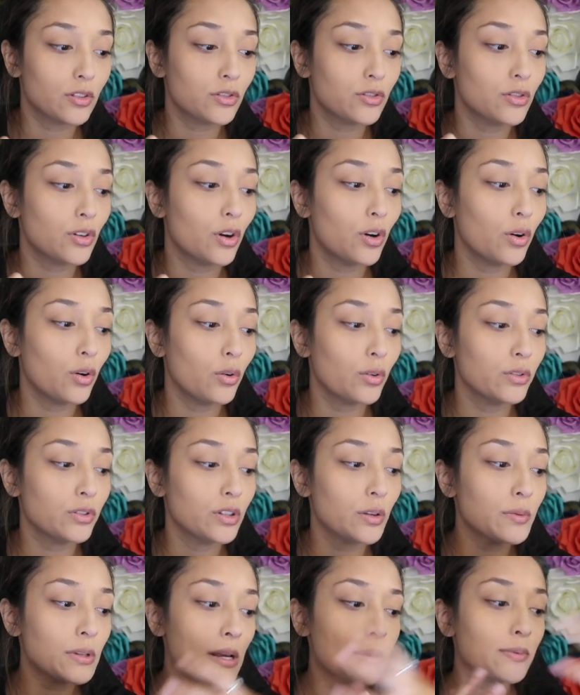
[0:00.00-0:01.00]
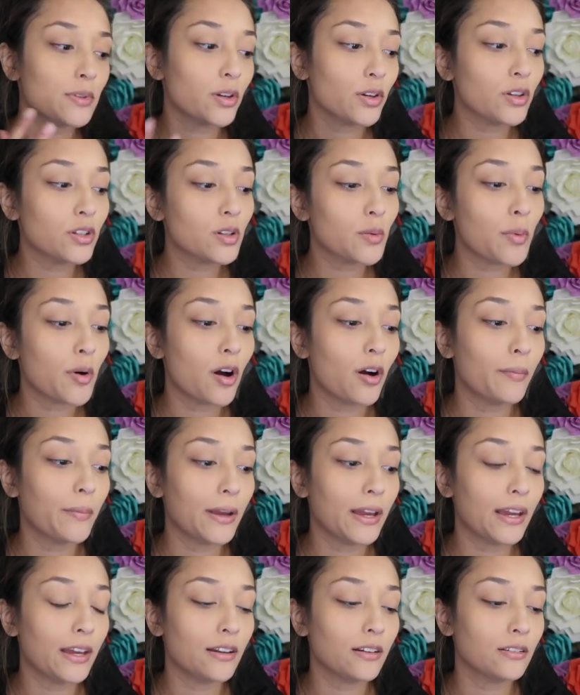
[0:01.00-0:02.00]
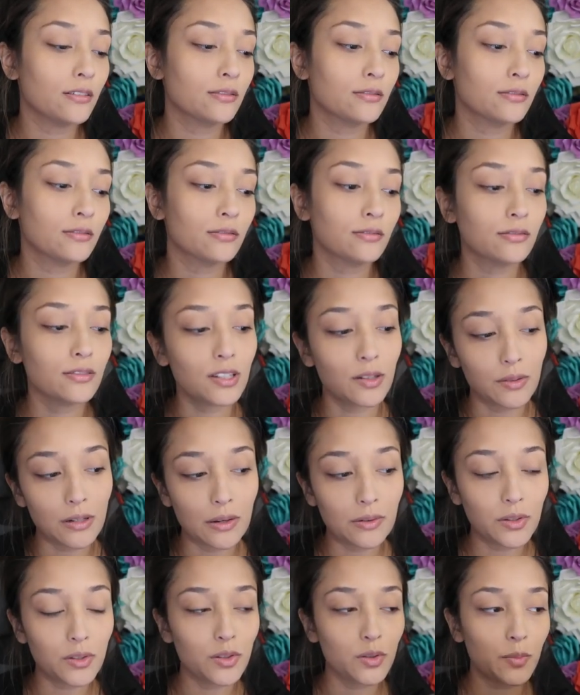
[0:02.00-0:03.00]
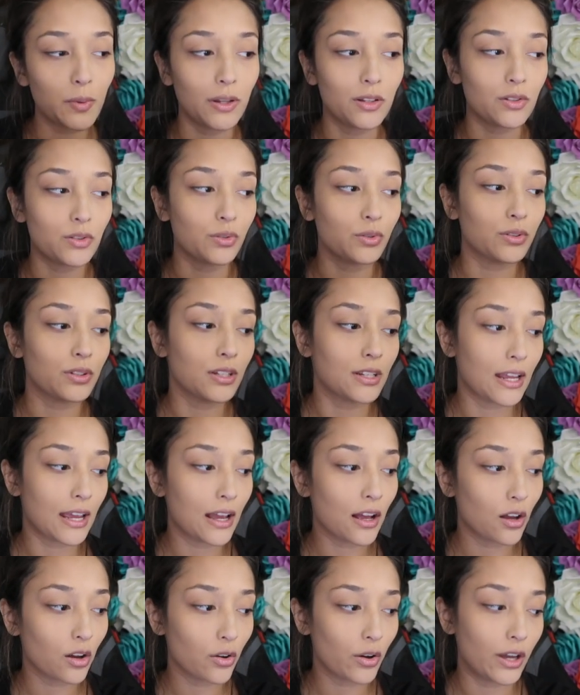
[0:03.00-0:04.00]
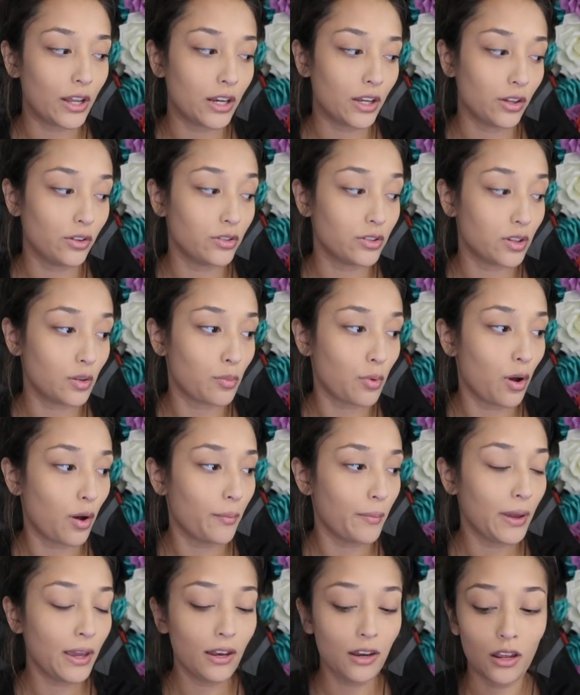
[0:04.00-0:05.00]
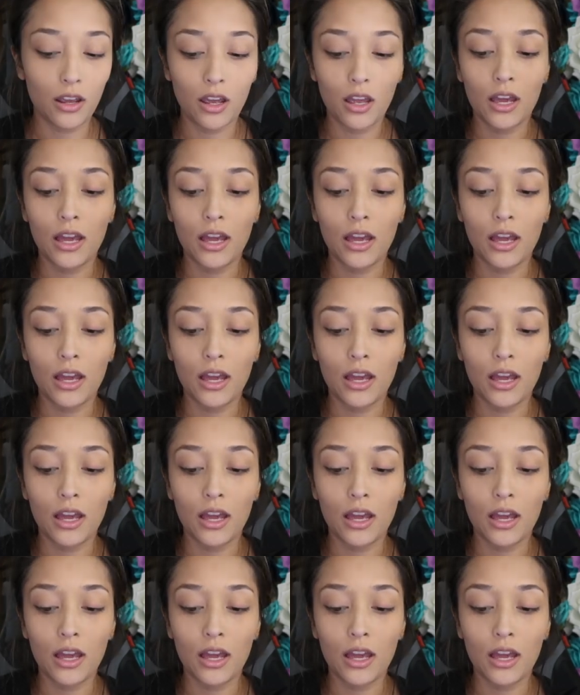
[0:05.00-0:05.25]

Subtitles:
So sometimes I'll use a pomade, sometimes I use a pencil. Today I'll go ahead and use the pomade,